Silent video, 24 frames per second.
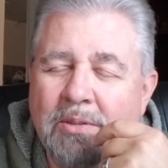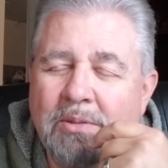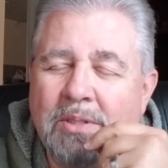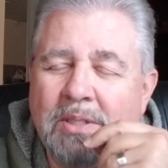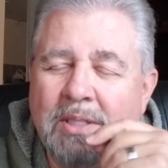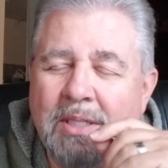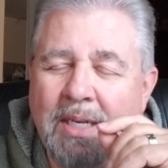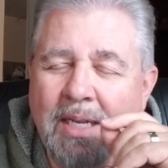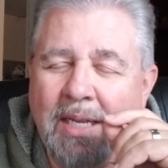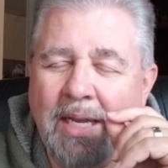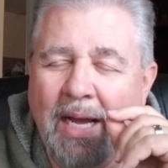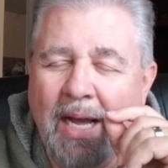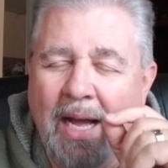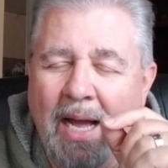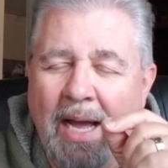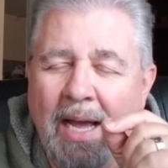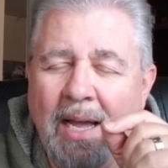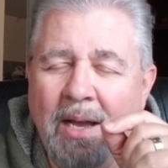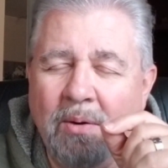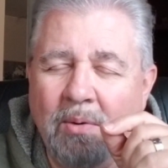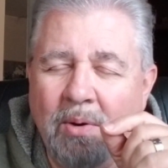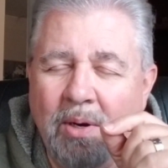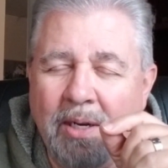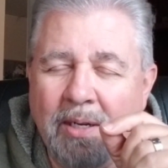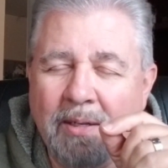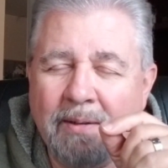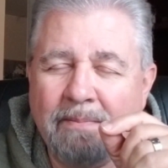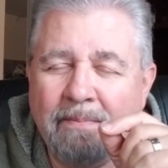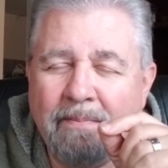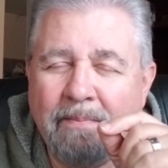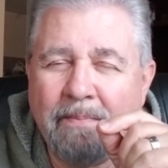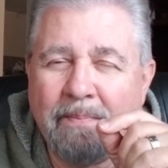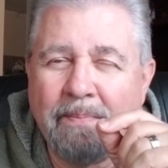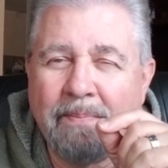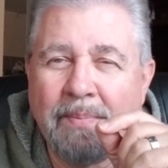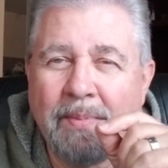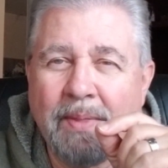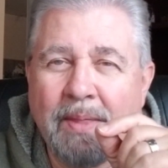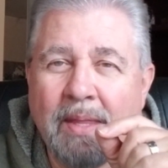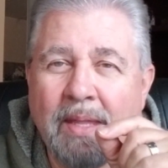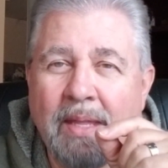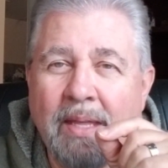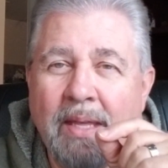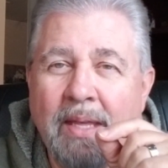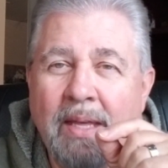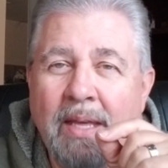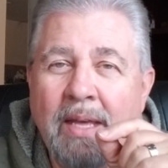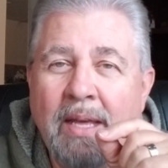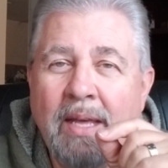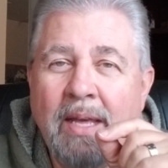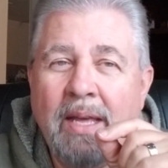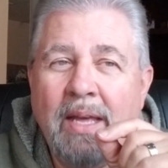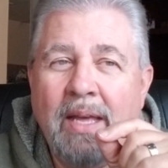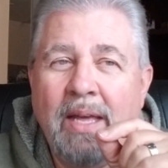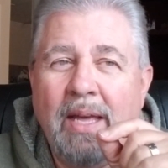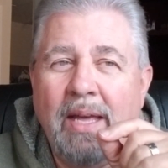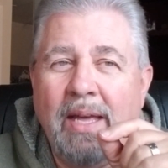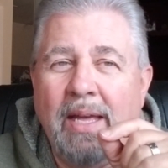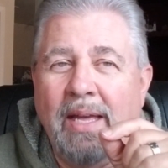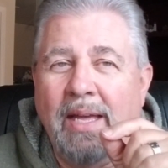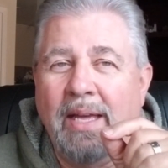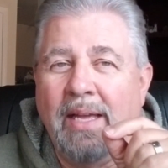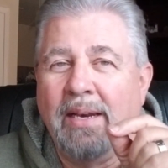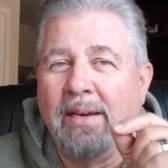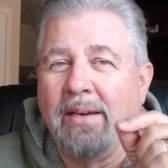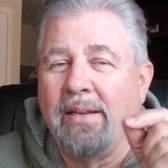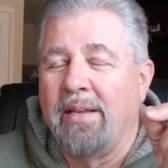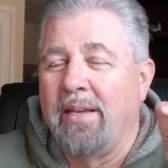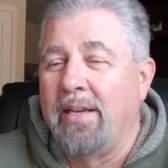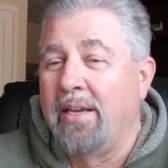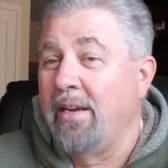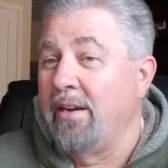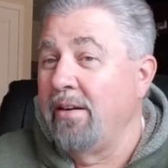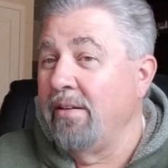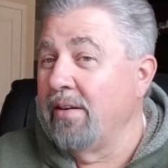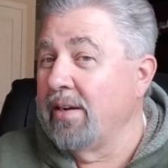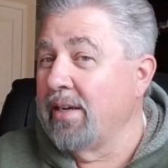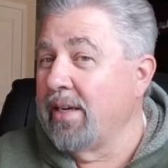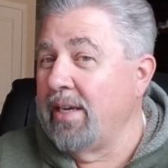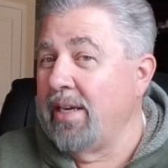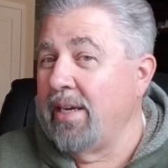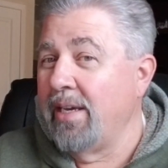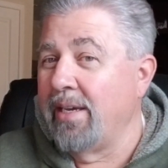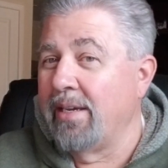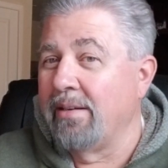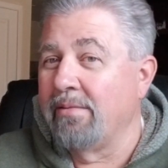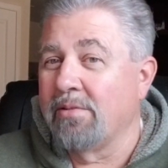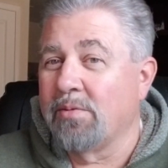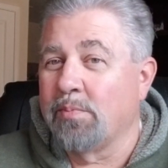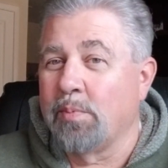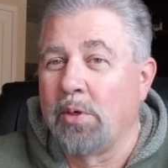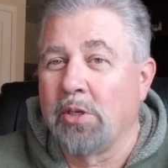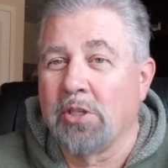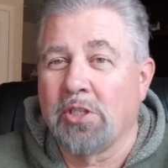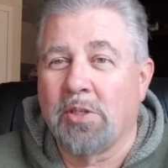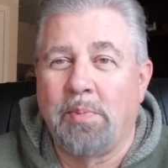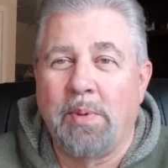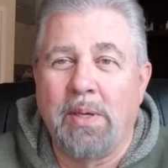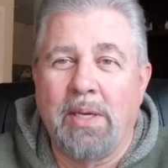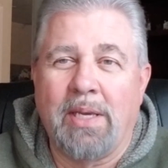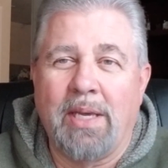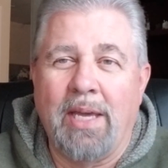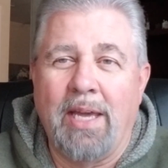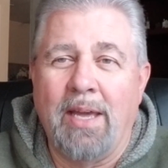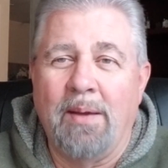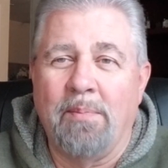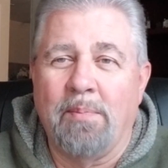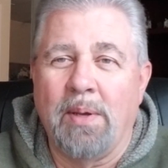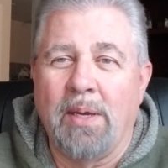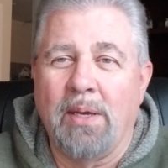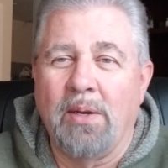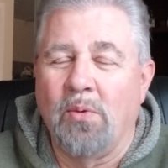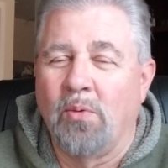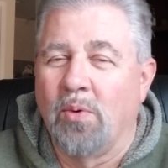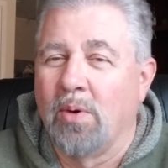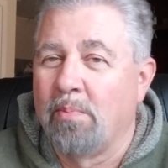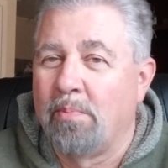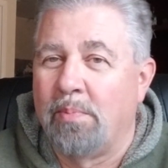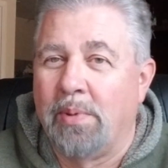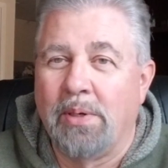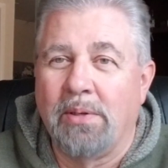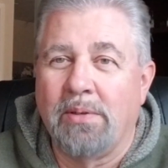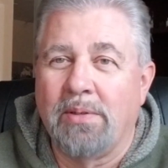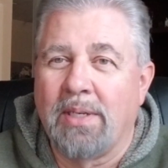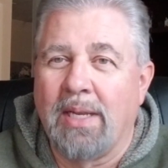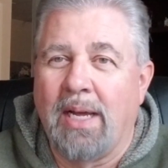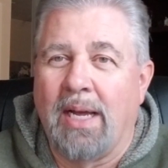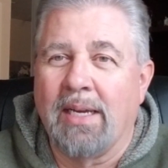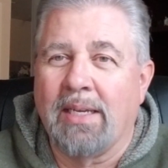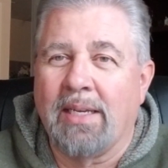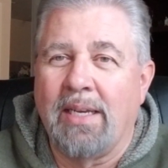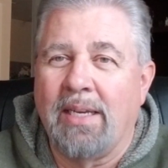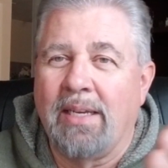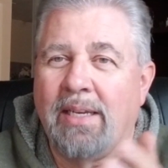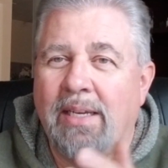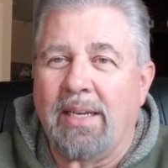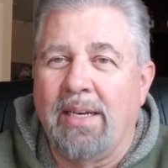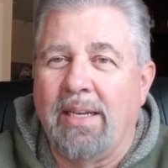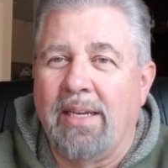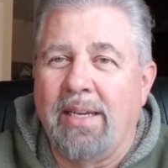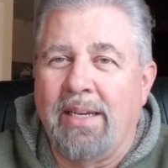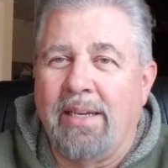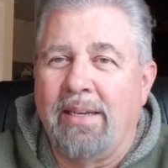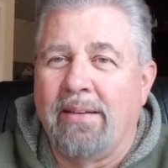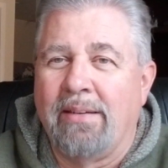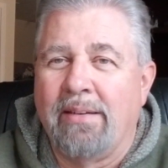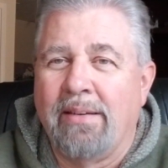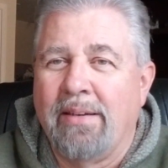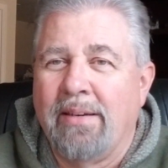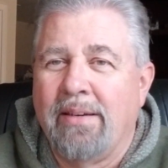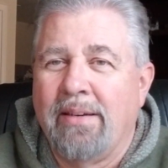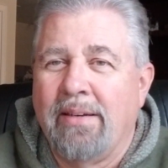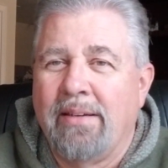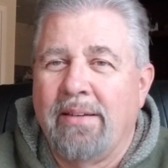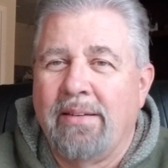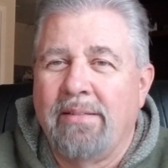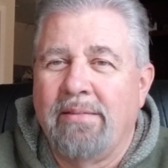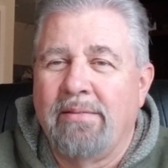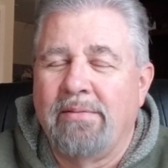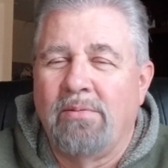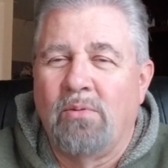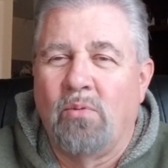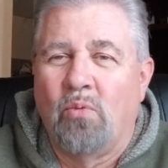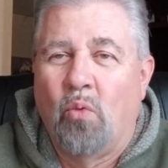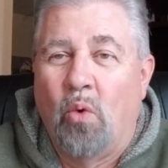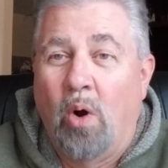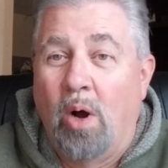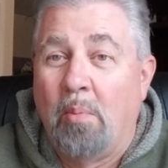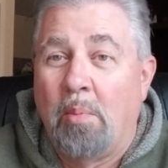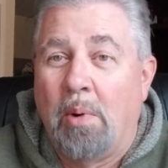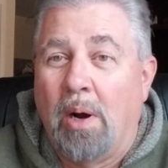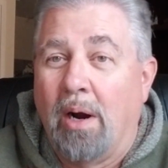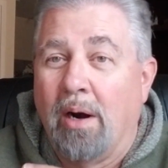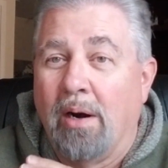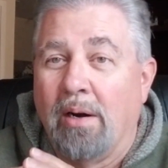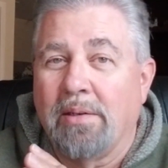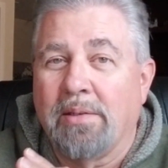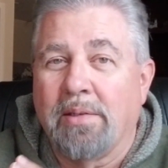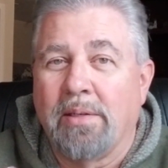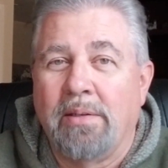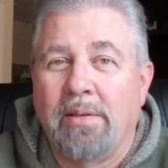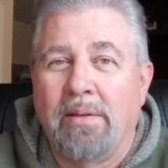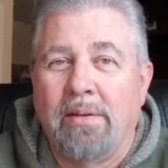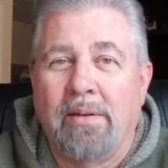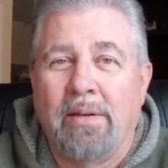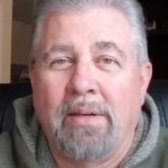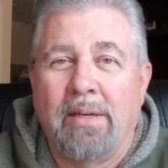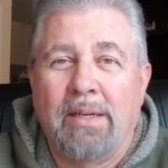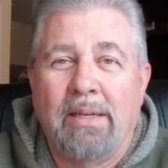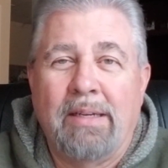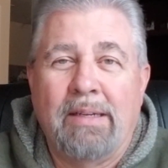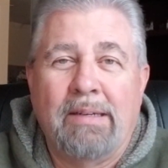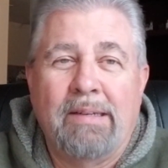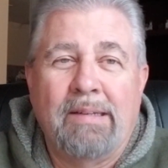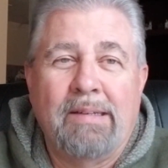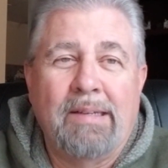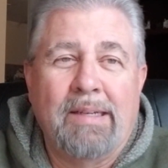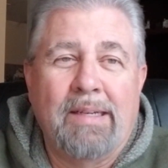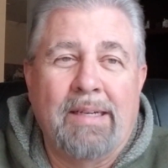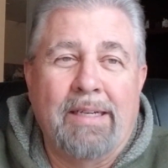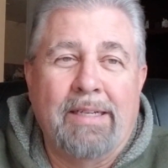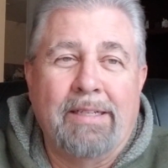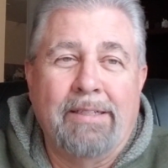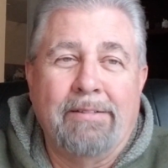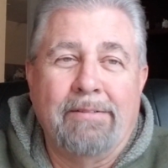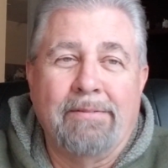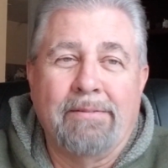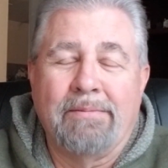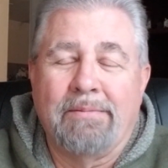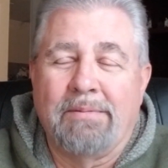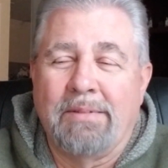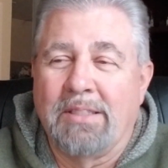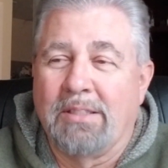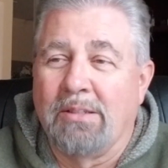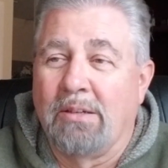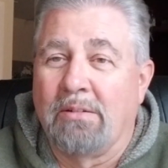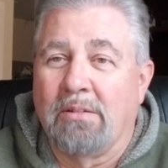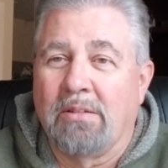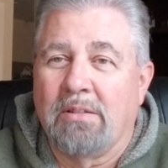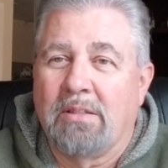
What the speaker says: City, Iowa. And here again, supposed to be camping, we're boondocking in a Walmart. It's on